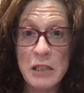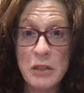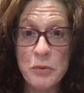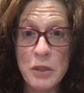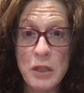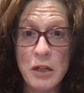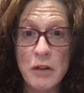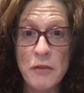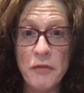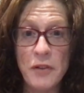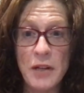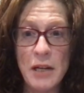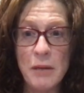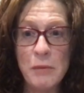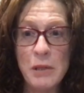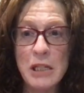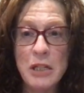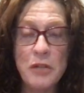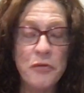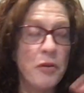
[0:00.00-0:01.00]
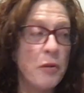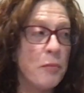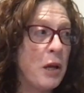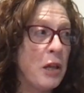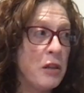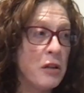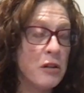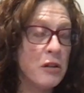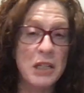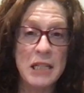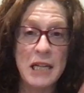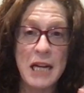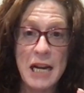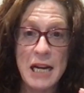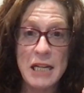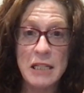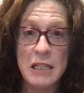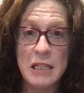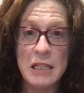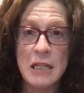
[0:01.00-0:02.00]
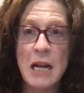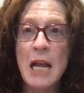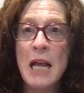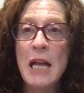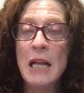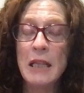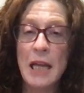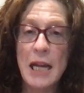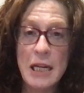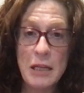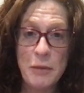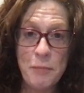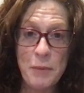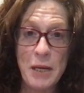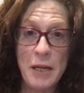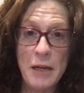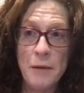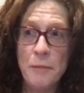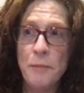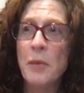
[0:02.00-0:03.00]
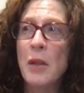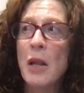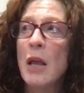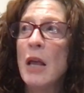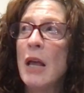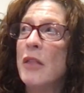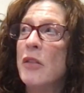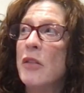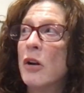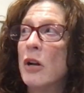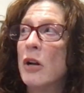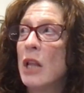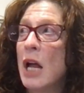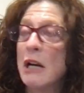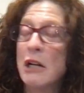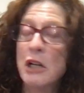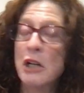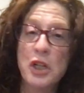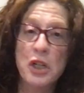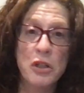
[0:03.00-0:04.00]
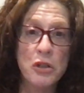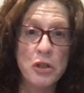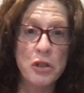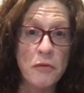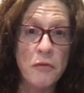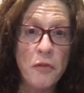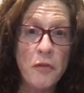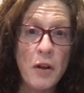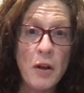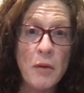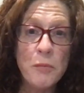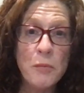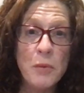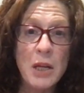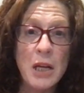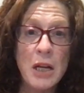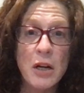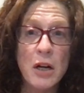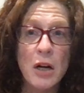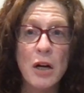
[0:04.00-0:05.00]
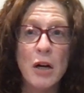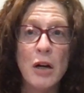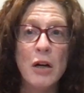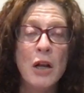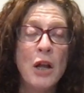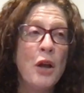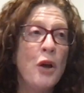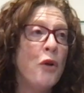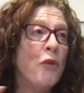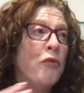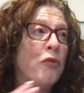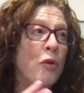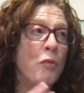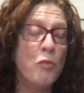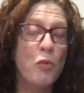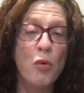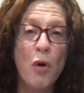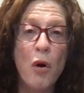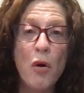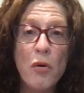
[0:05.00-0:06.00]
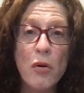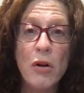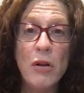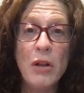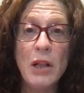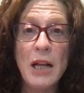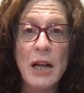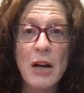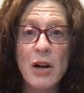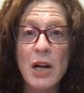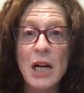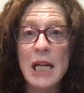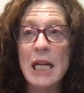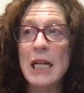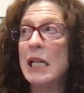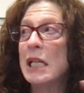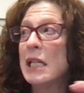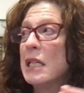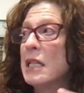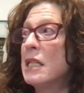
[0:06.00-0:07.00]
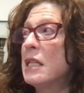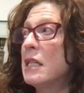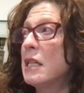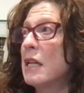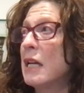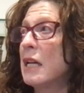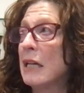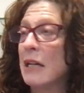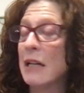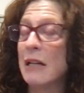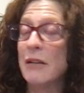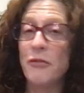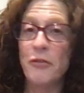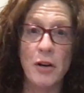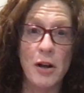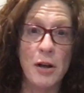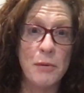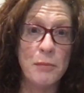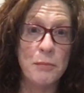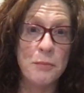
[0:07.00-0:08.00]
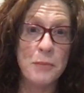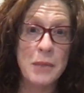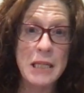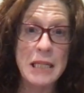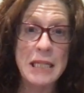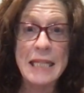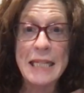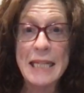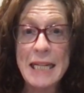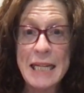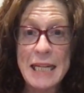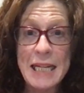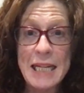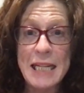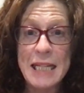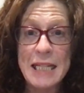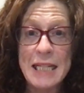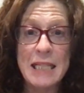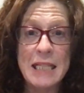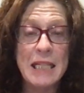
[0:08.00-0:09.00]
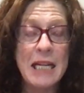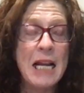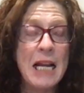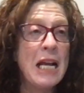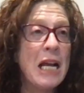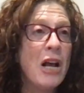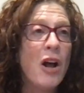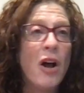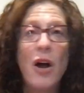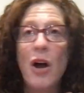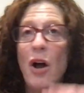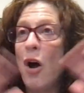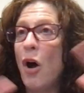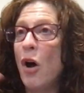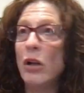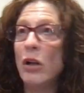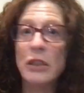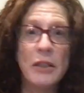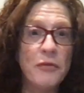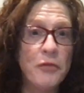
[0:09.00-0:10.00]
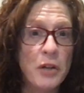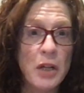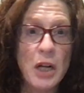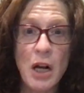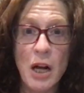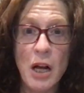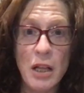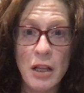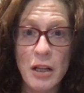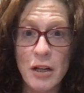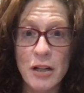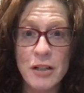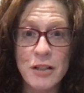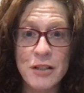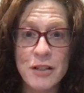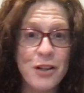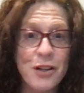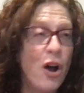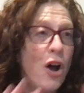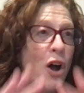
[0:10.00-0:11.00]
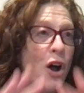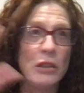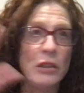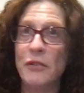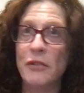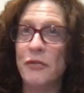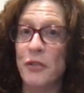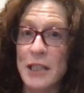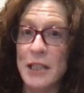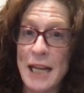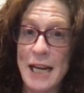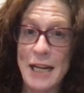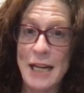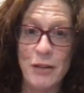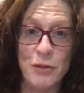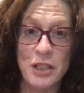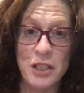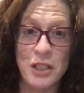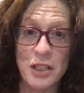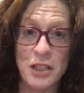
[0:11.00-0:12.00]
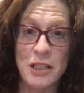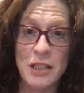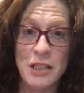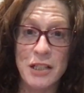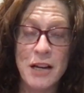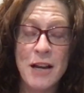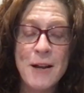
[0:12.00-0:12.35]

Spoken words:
with their families from other states, like me. And there are a lot of children from here, from rural areas, from cities, all different colors, all different languages.